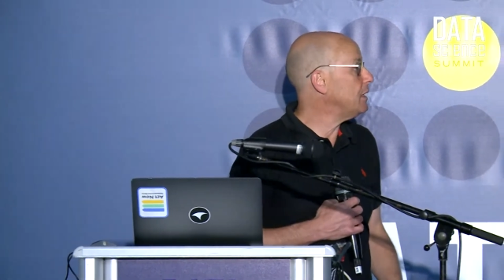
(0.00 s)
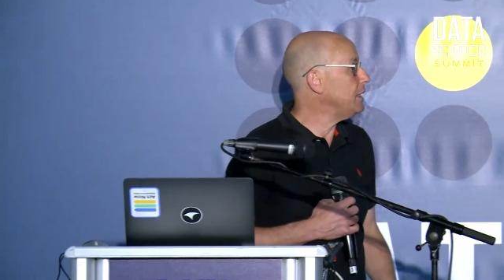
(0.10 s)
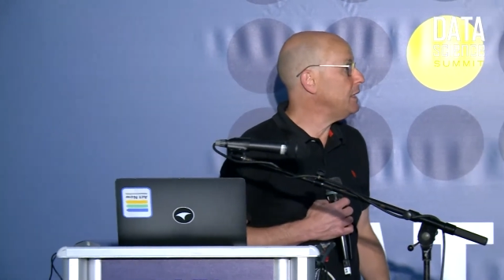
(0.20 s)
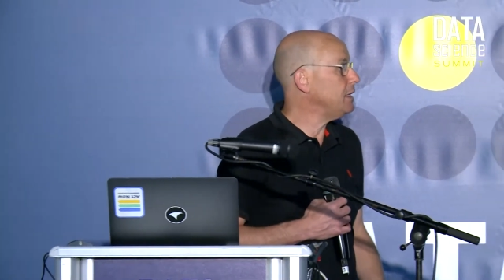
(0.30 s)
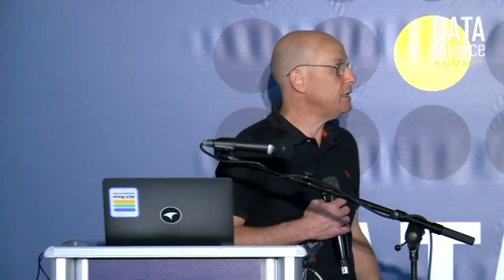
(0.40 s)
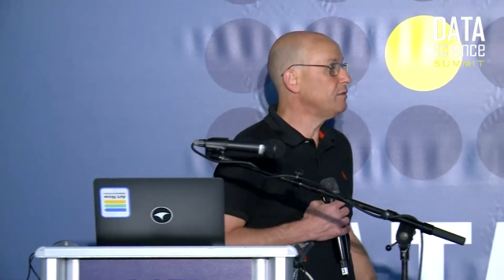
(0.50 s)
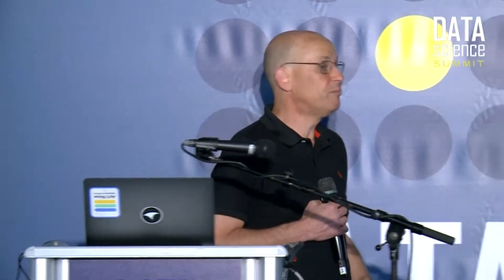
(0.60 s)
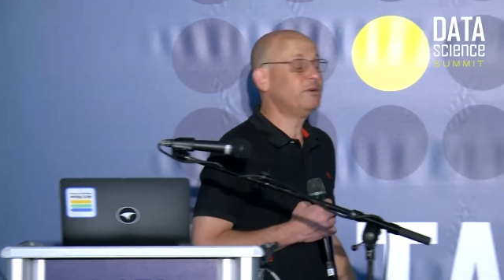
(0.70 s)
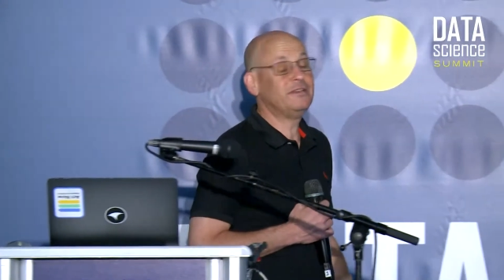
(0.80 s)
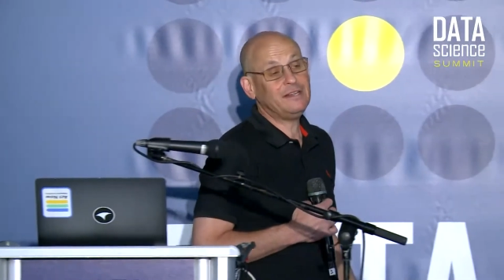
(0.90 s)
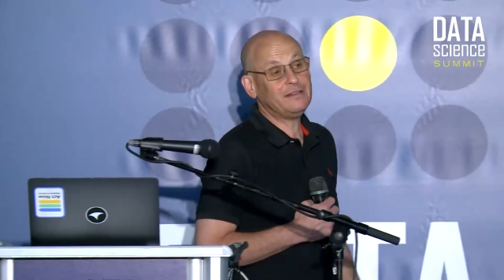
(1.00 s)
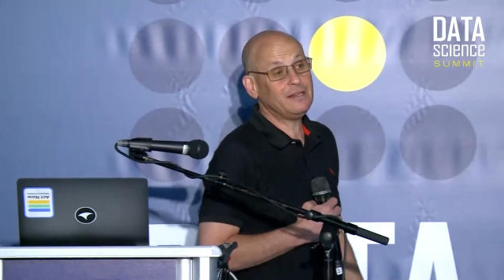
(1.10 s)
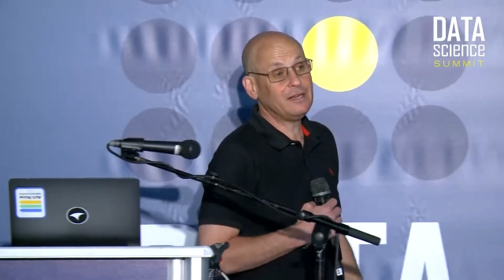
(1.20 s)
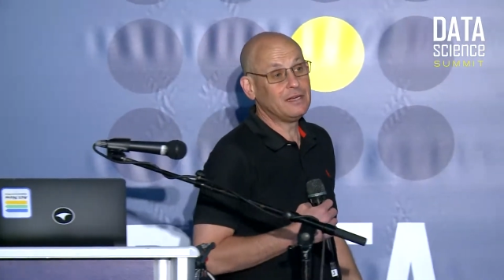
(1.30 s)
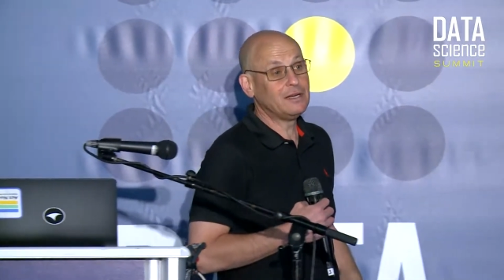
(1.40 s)
in
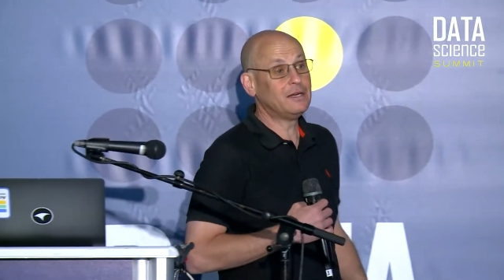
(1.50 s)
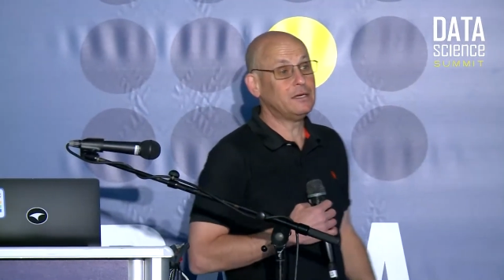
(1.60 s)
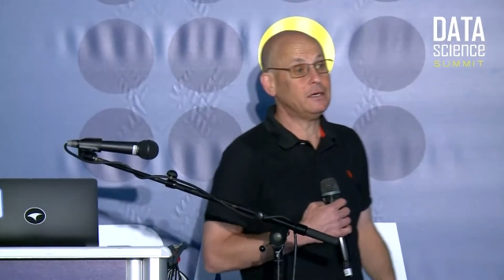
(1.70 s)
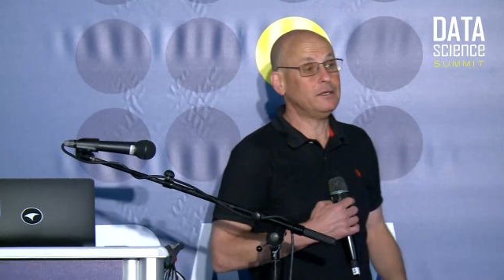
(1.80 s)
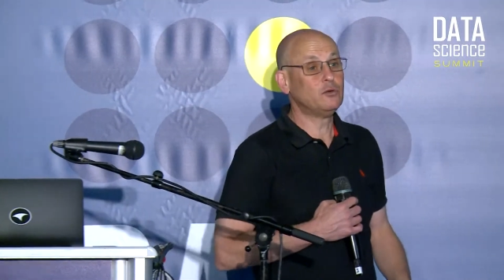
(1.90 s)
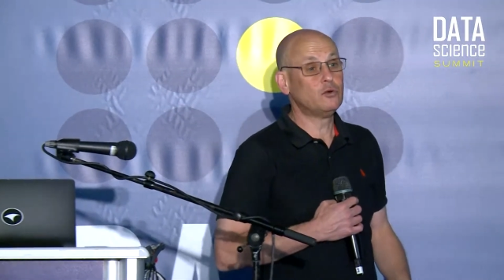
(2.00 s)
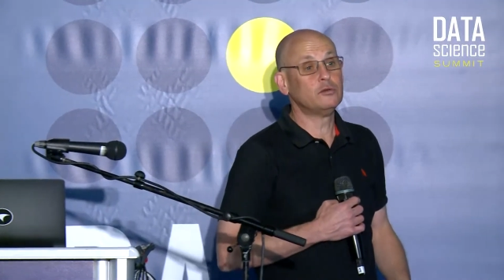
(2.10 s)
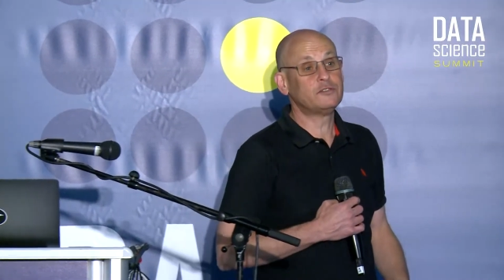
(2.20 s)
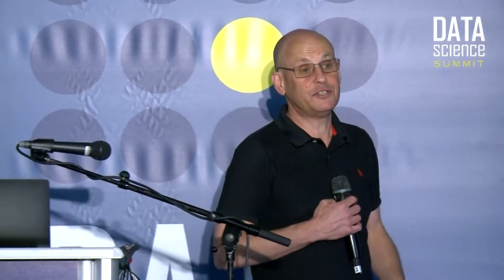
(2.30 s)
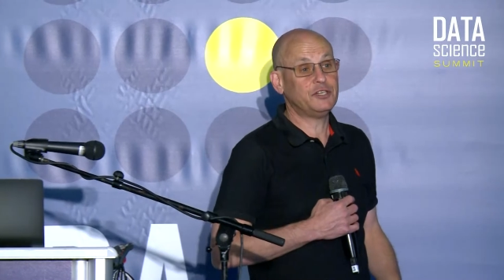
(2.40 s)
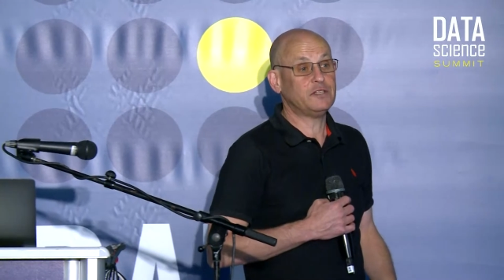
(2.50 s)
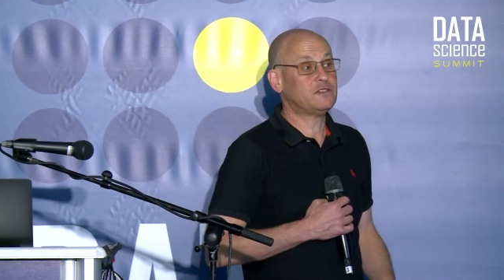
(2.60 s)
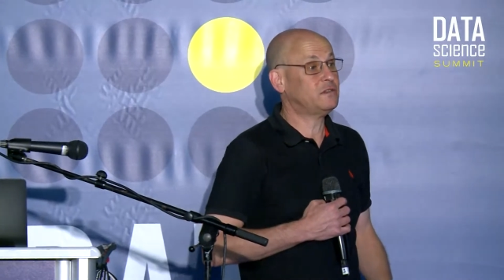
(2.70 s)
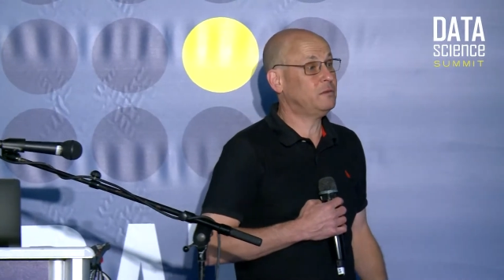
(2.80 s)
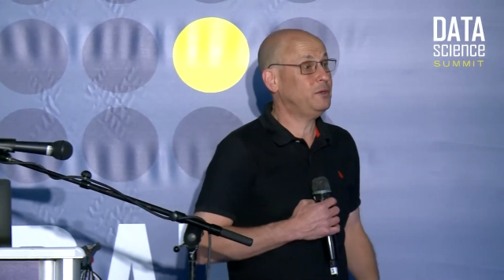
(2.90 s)
predicting in Google
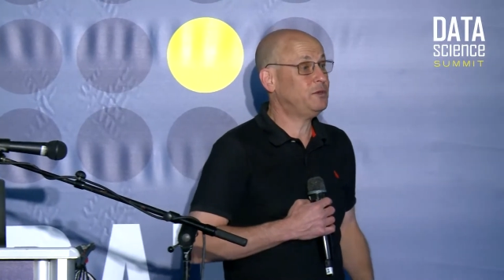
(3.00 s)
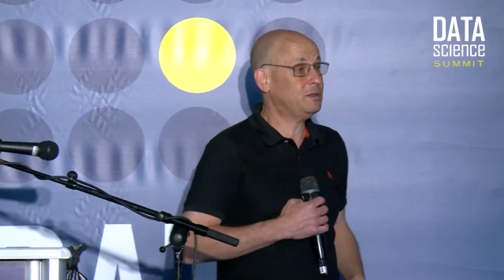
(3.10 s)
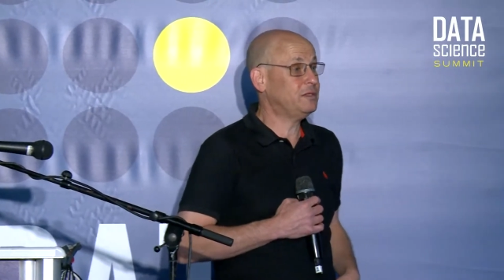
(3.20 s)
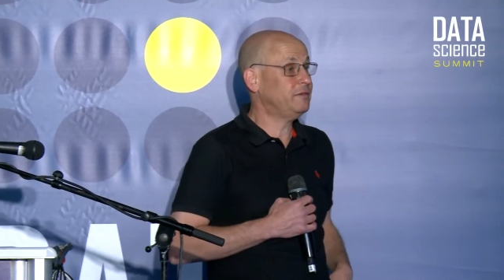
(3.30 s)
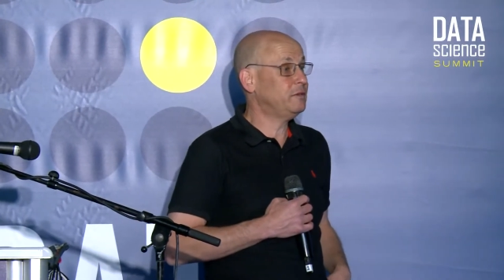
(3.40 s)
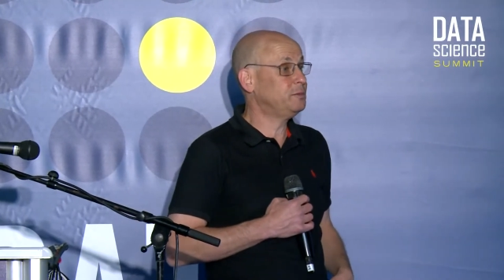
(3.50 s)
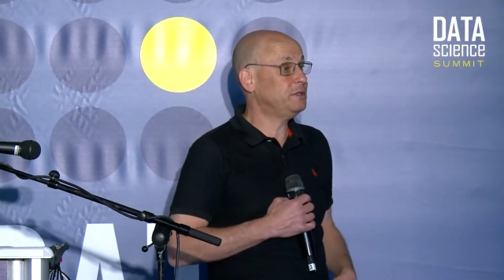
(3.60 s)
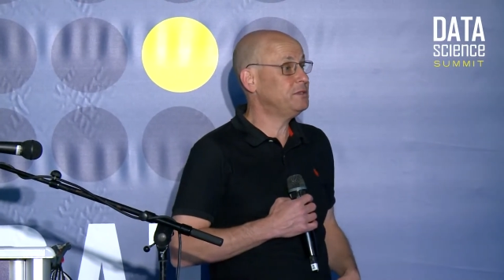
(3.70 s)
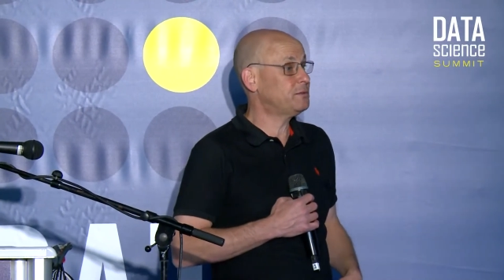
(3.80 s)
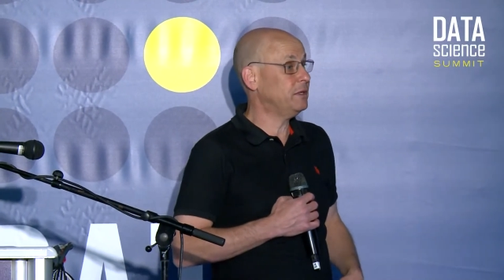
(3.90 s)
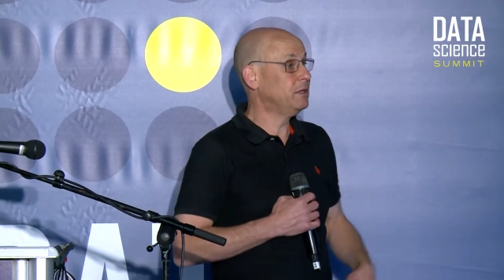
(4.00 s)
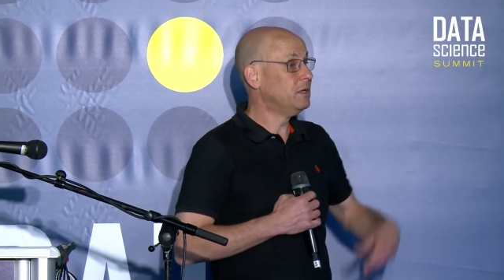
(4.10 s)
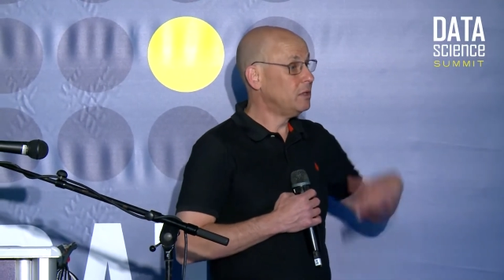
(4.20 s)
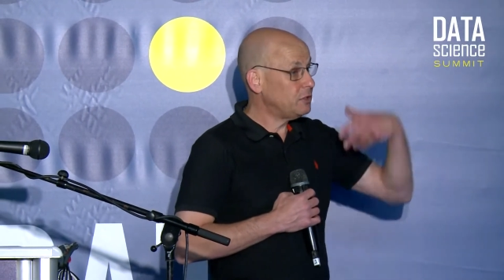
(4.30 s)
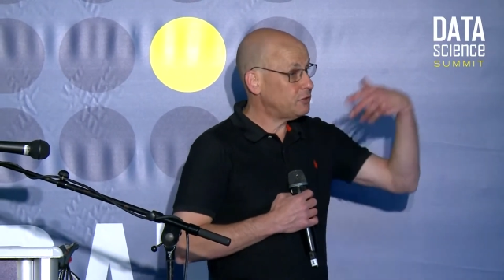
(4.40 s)
Suggest, which was developed in Israel,
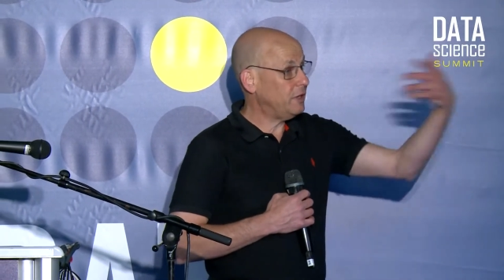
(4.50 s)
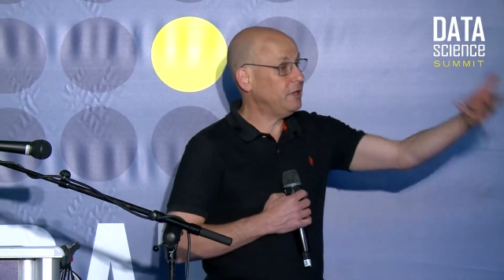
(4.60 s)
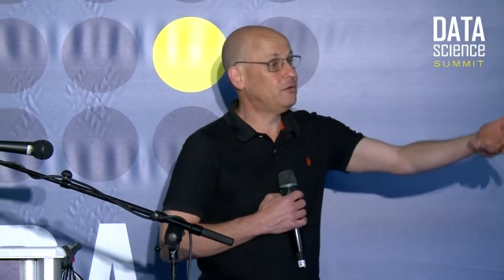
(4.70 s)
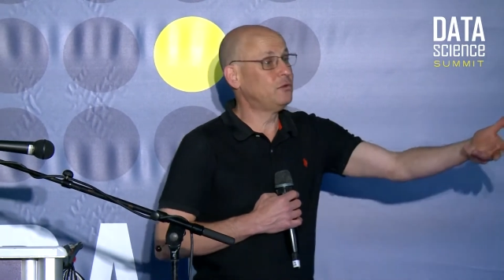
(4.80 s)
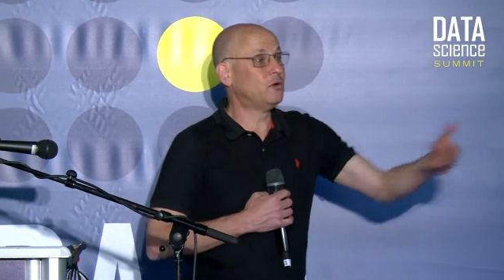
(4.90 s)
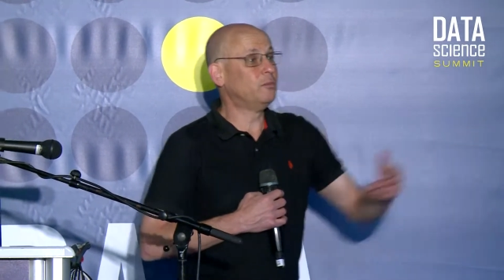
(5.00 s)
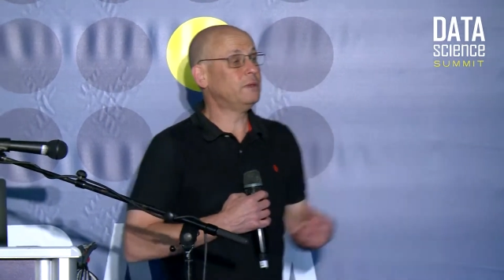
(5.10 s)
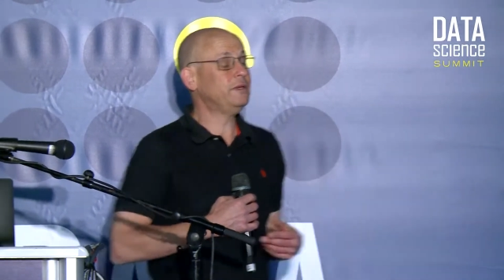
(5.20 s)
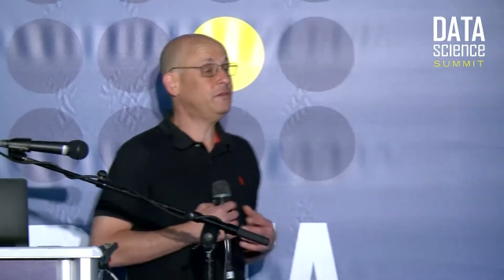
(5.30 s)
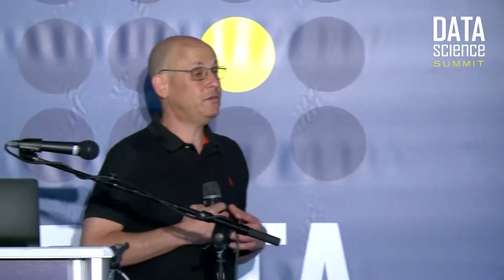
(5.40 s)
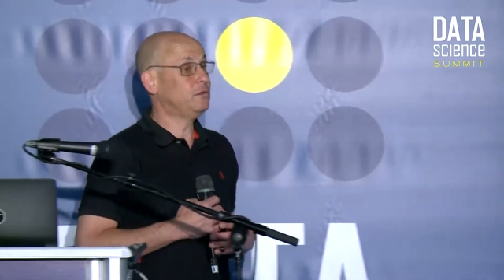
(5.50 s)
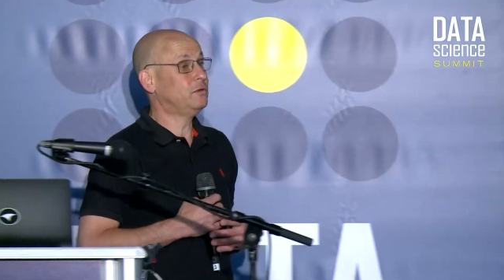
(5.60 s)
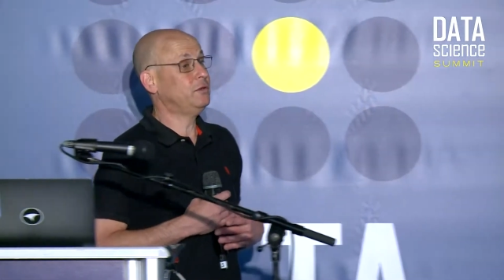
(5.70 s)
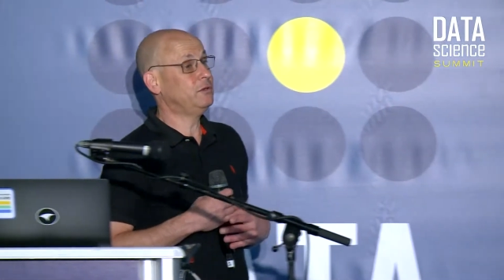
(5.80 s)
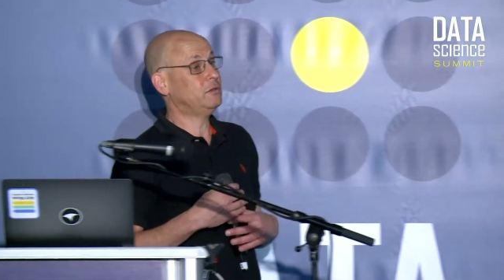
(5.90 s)
trying to complete
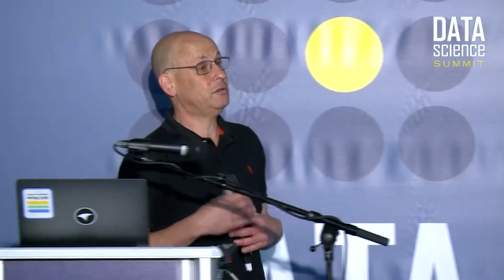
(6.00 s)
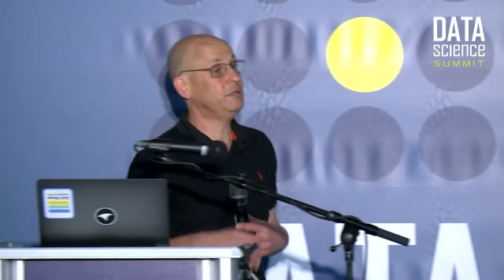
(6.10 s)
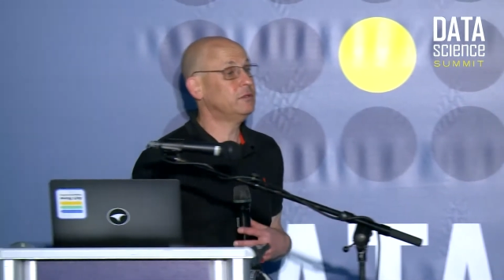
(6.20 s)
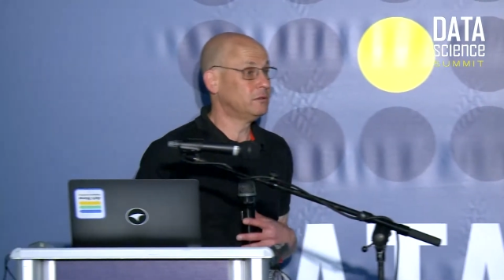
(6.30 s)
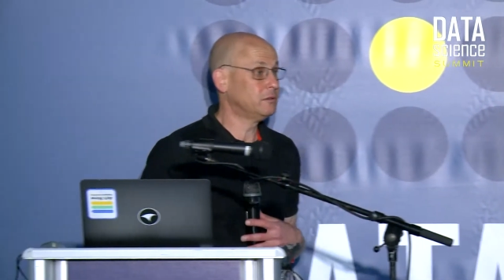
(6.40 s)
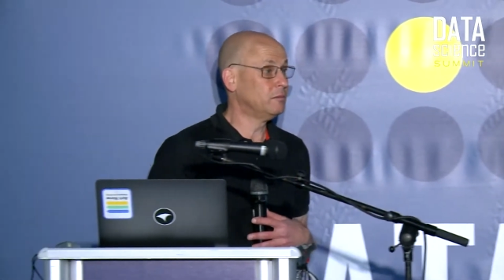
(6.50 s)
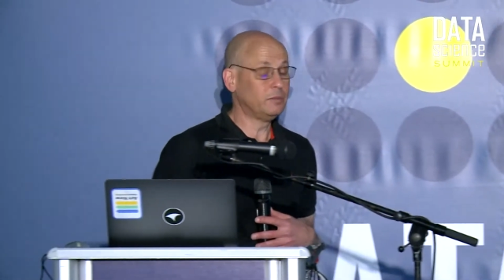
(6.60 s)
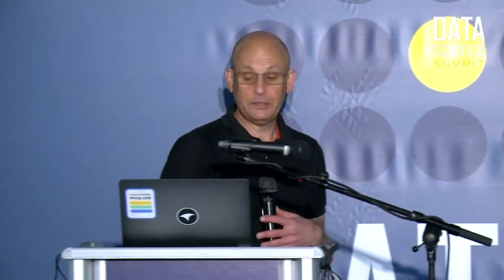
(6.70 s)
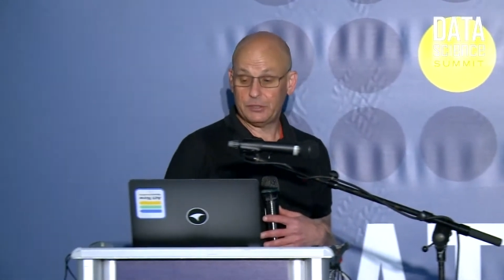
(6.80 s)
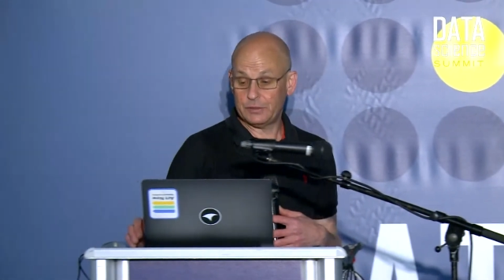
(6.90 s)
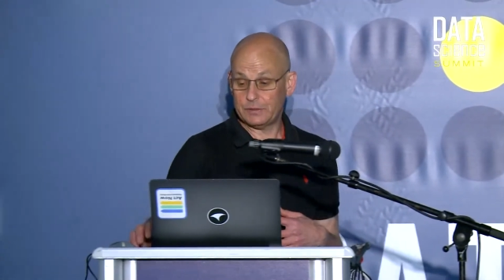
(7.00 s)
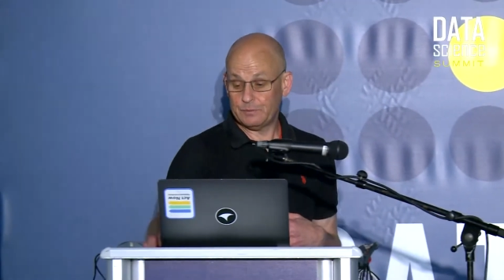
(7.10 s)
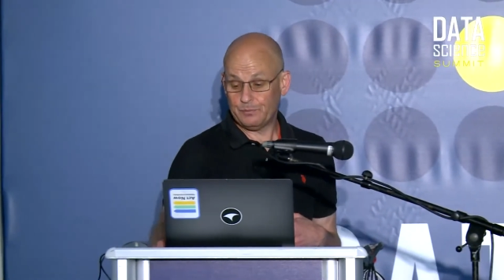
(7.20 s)
your in auto completion.